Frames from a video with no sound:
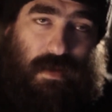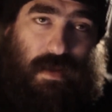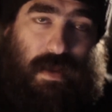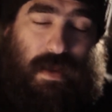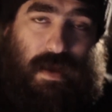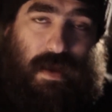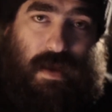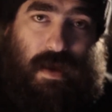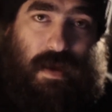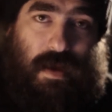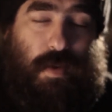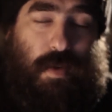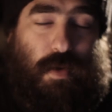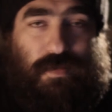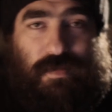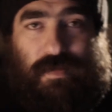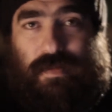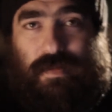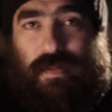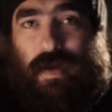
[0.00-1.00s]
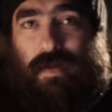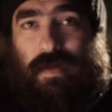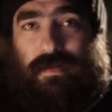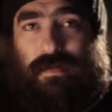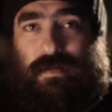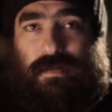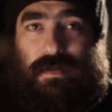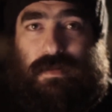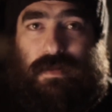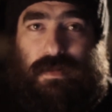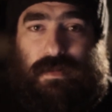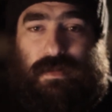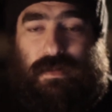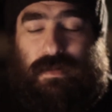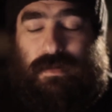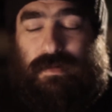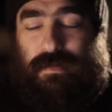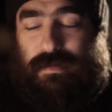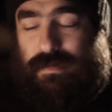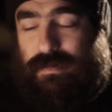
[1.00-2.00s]
I posted the article
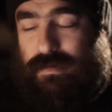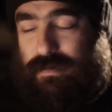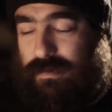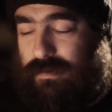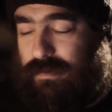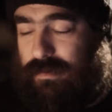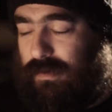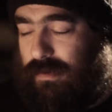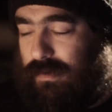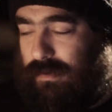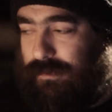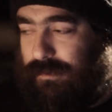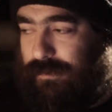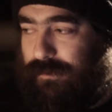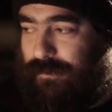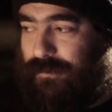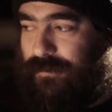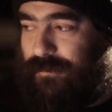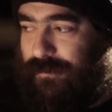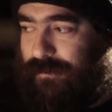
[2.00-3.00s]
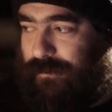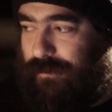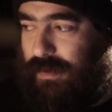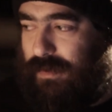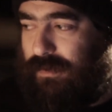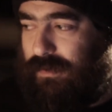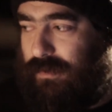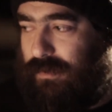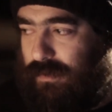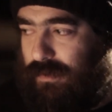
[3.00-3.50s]
earlier, and but